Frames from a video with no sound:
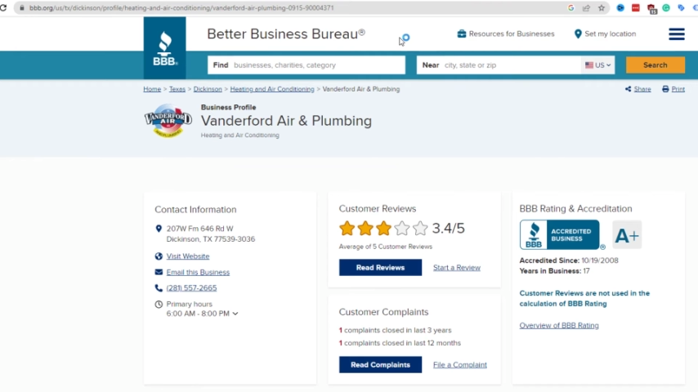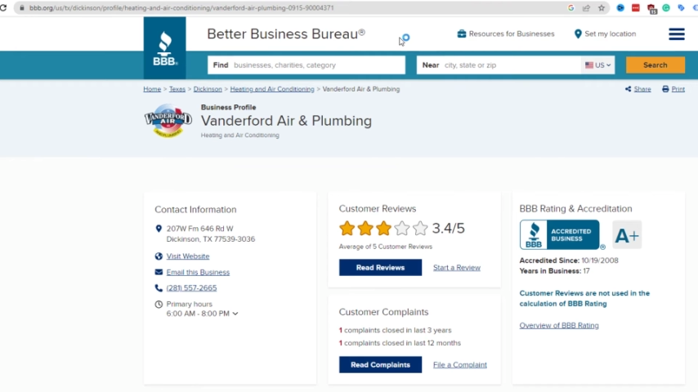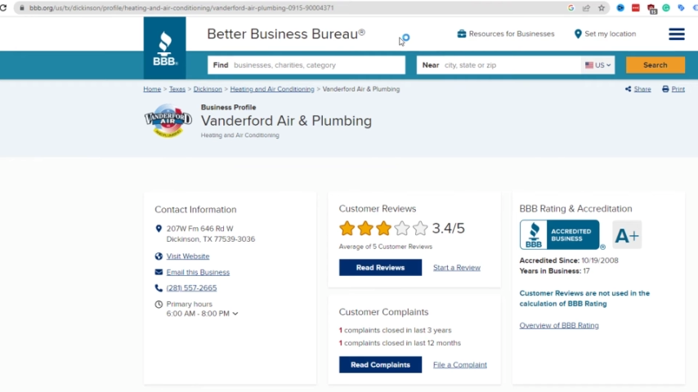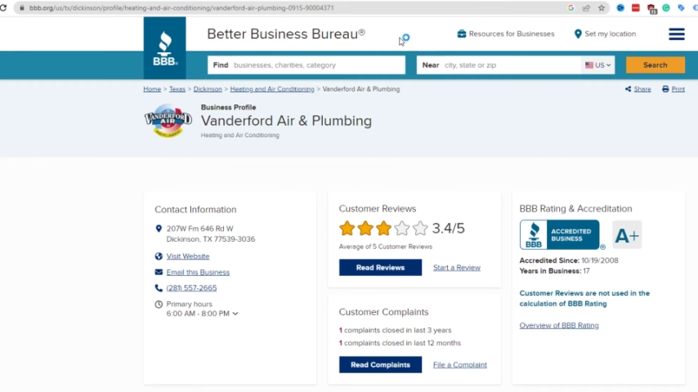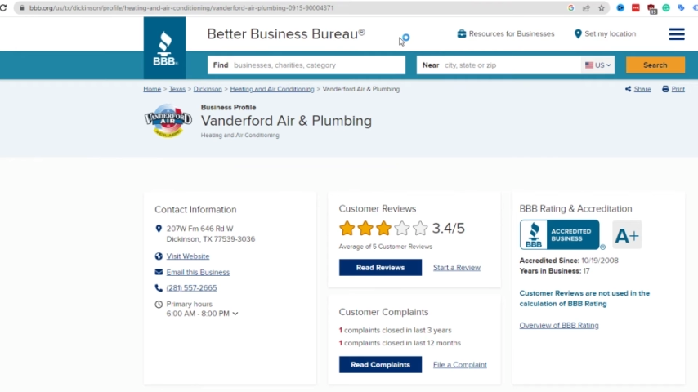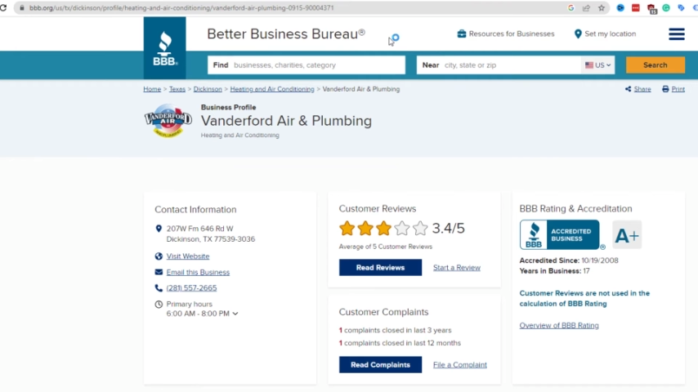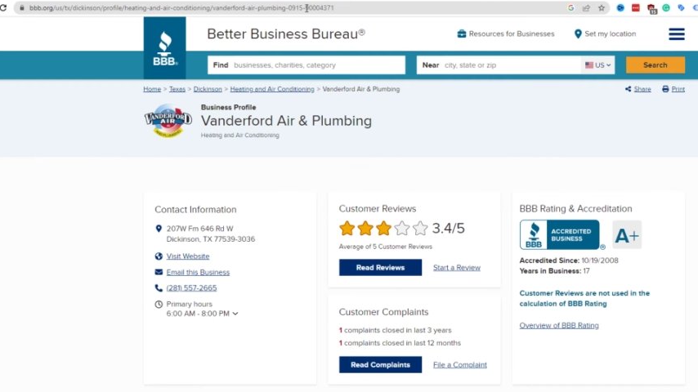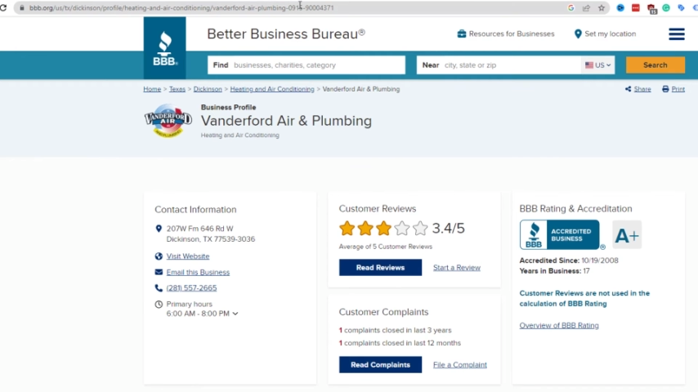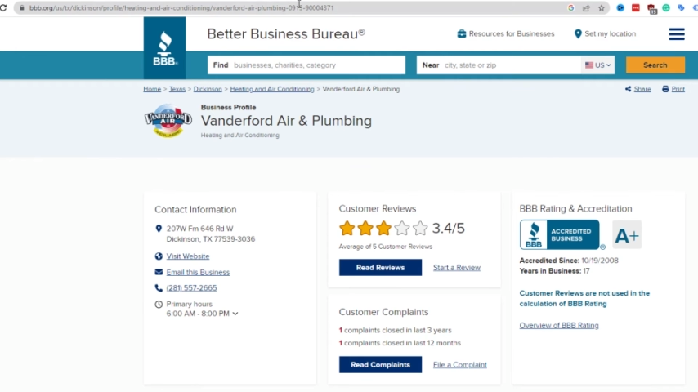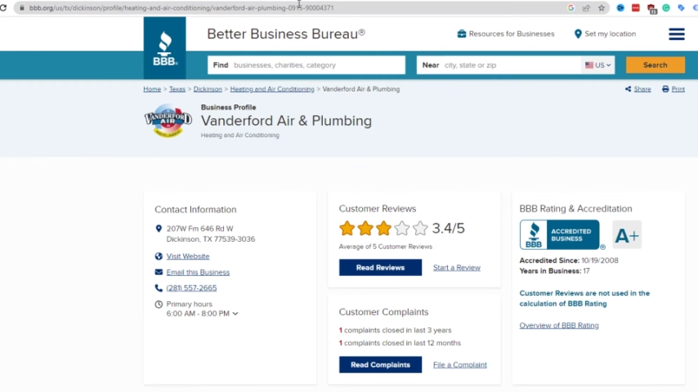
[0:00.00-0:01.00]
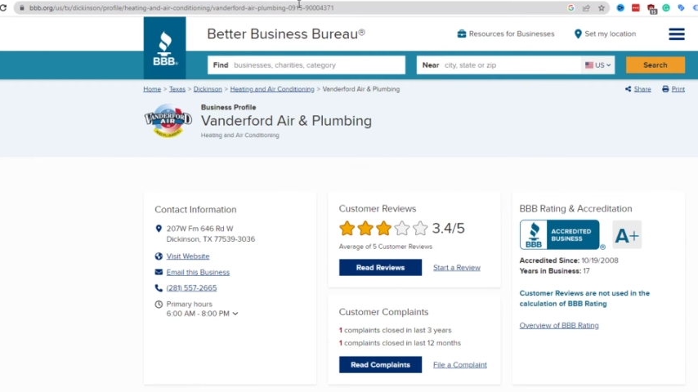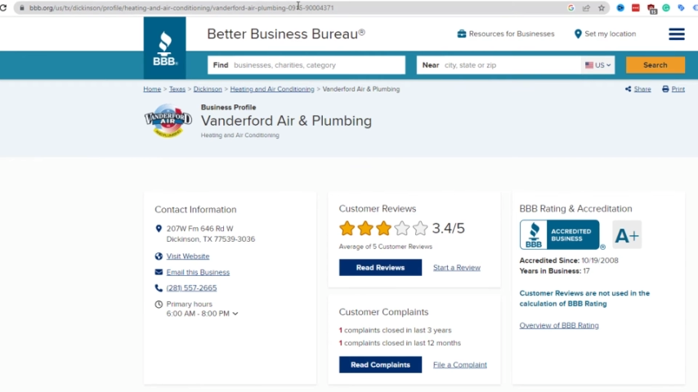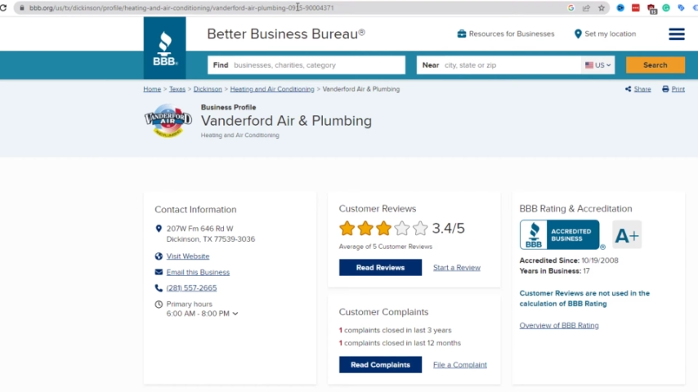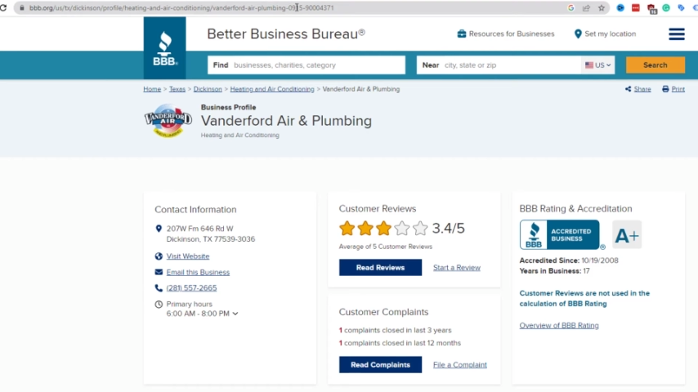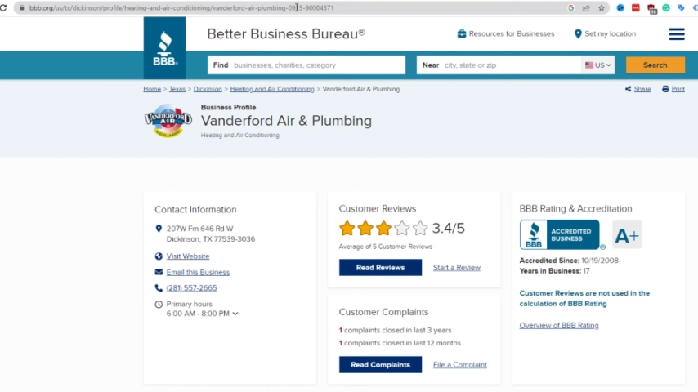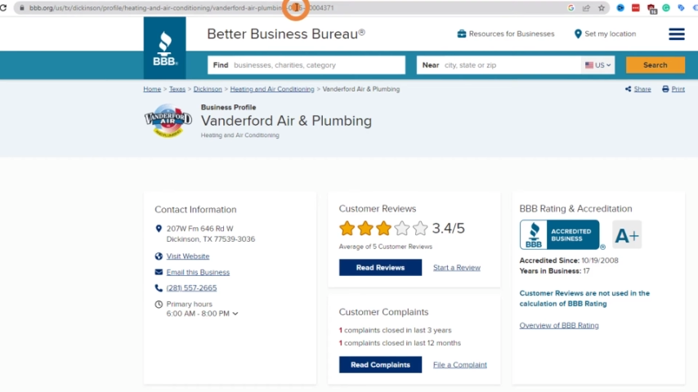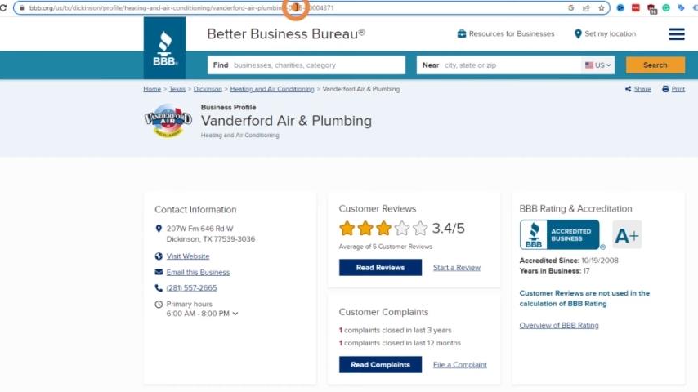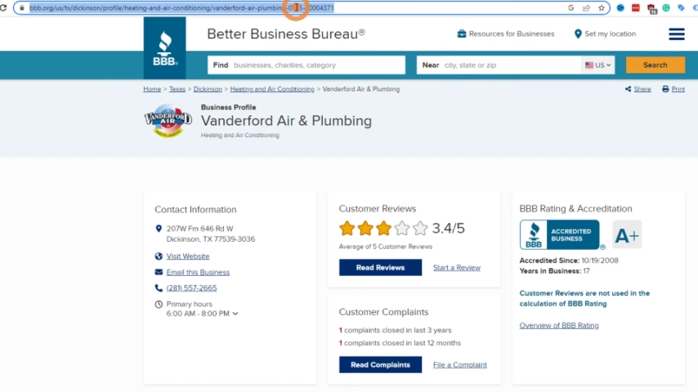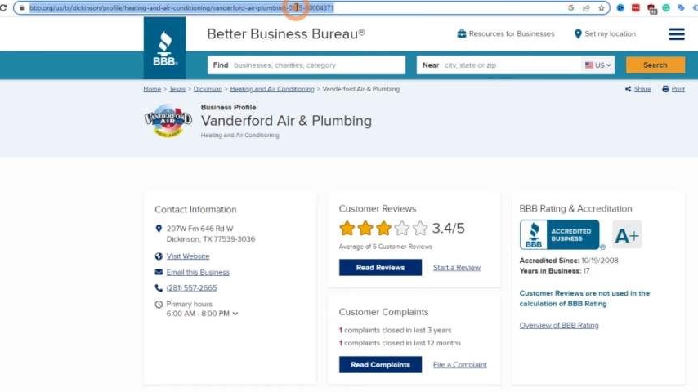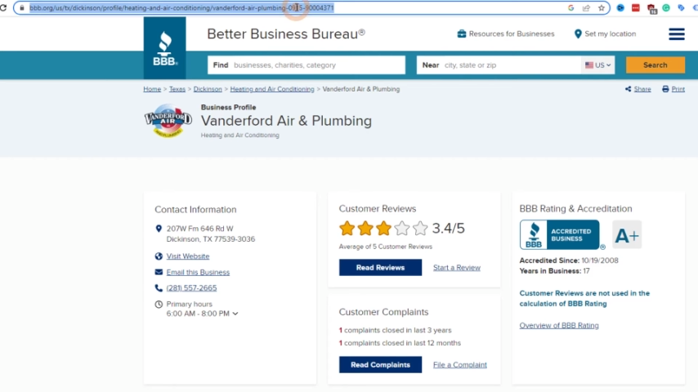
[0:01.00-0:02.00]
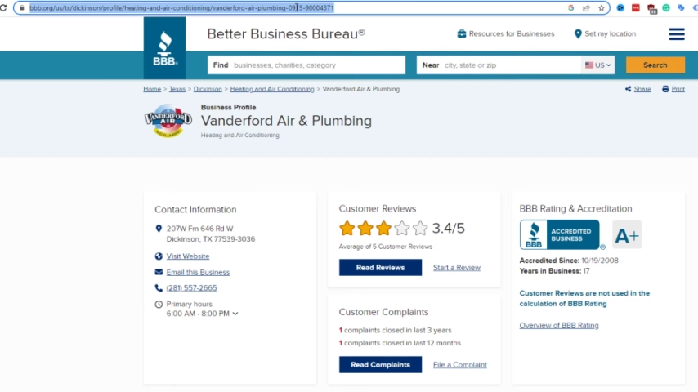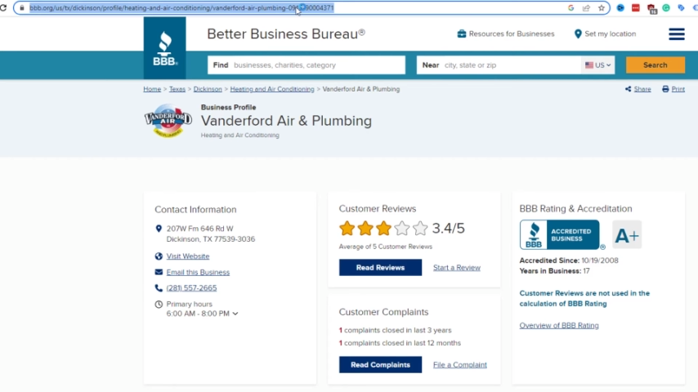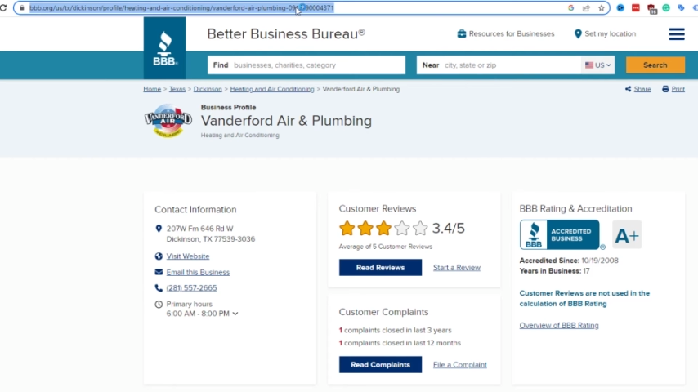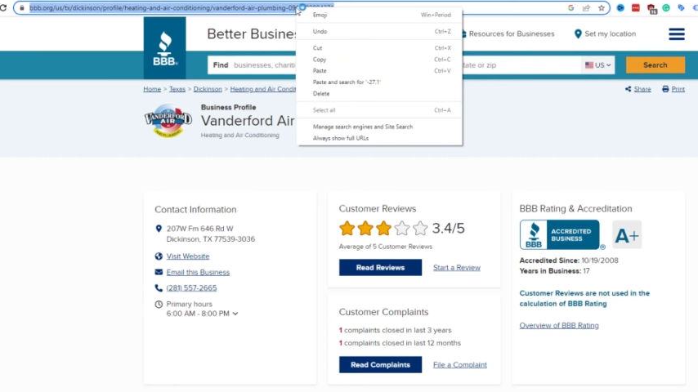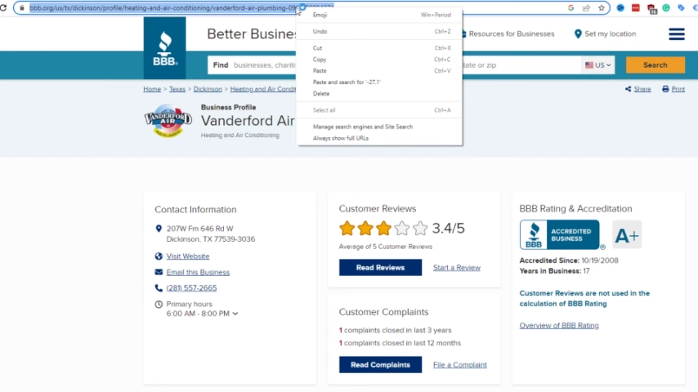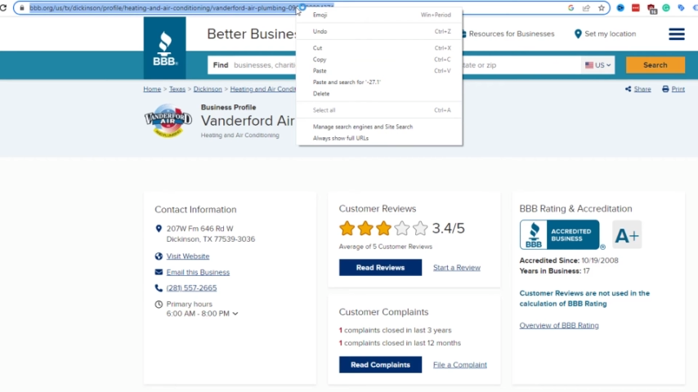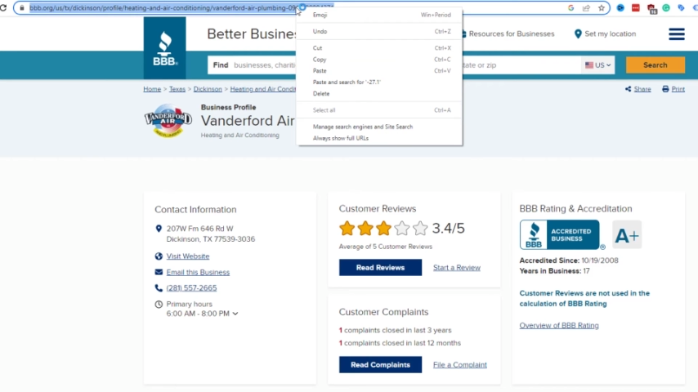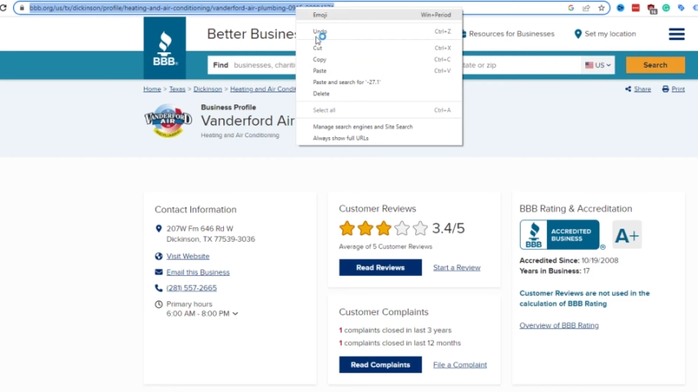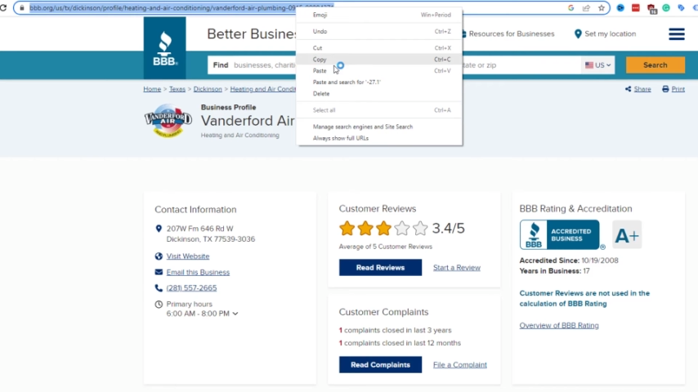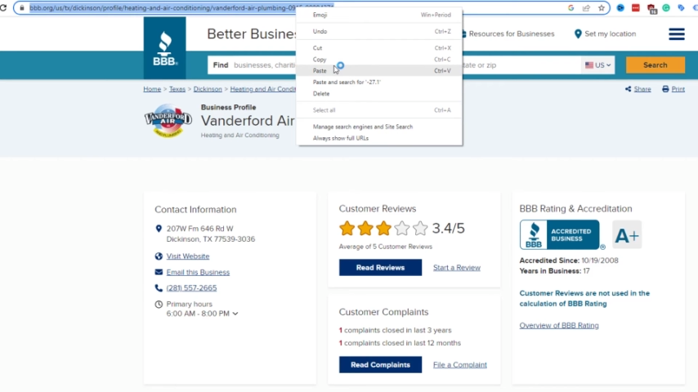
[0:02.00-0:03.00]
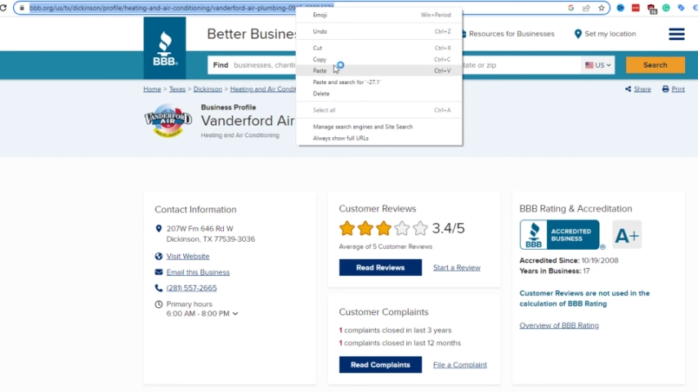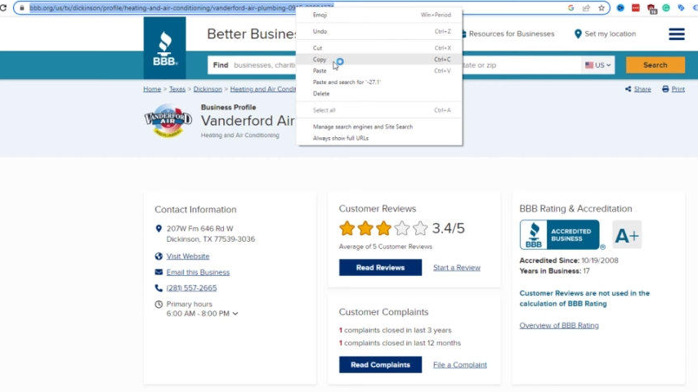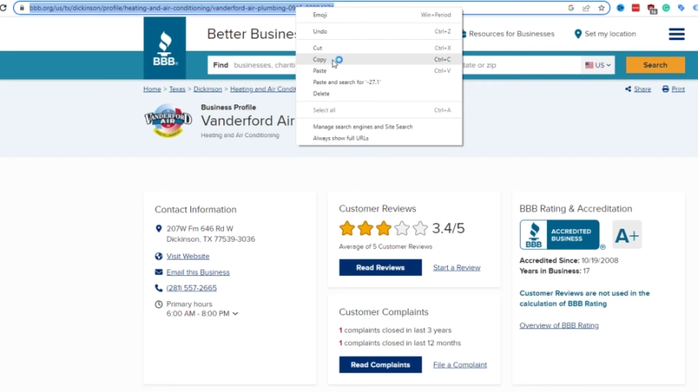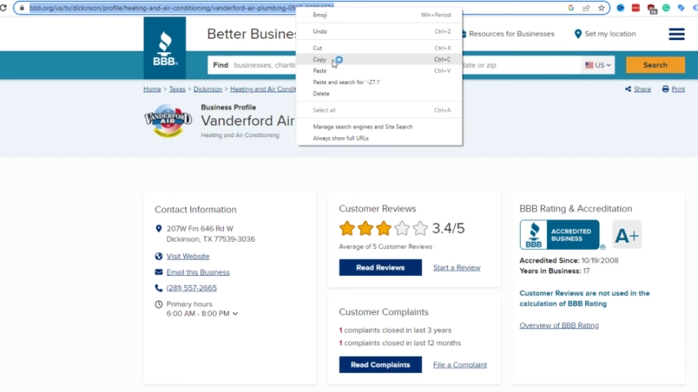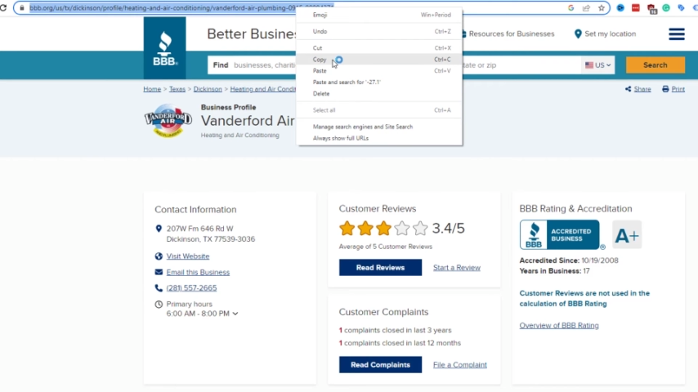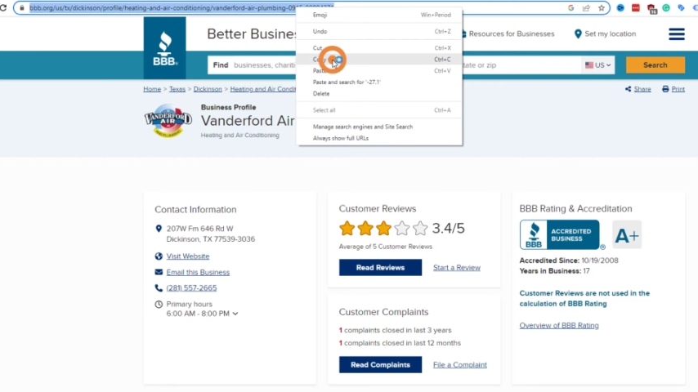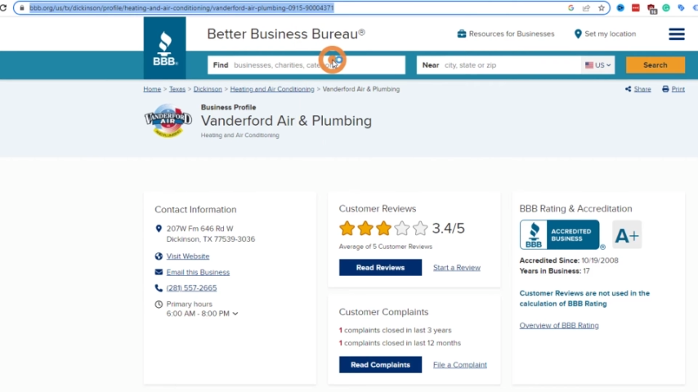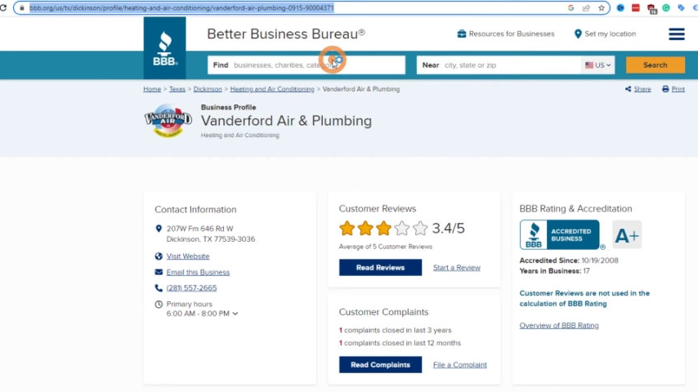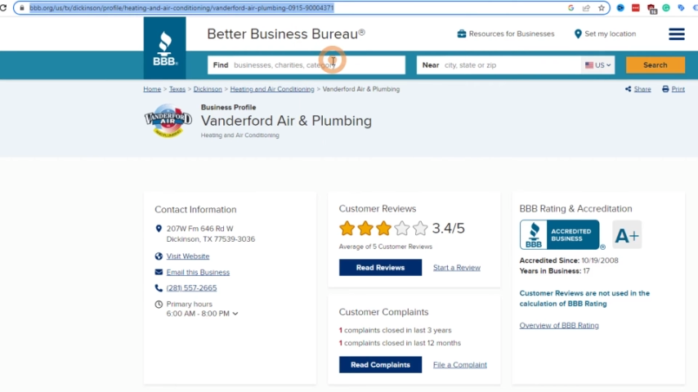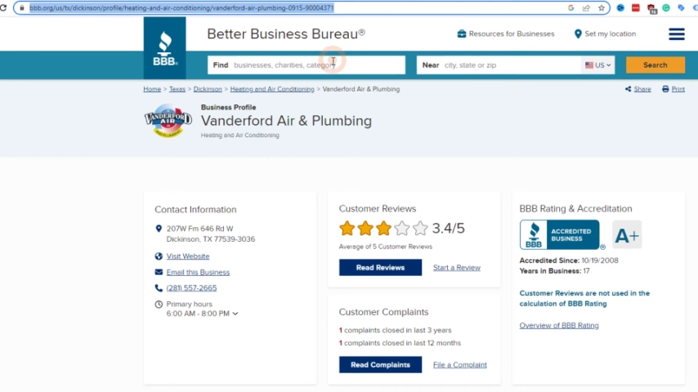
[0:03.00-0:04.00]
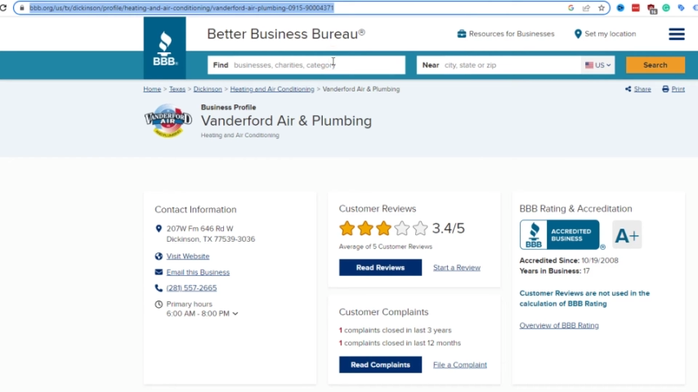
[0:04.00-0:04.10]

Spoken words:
Nobody's mouth can be seen.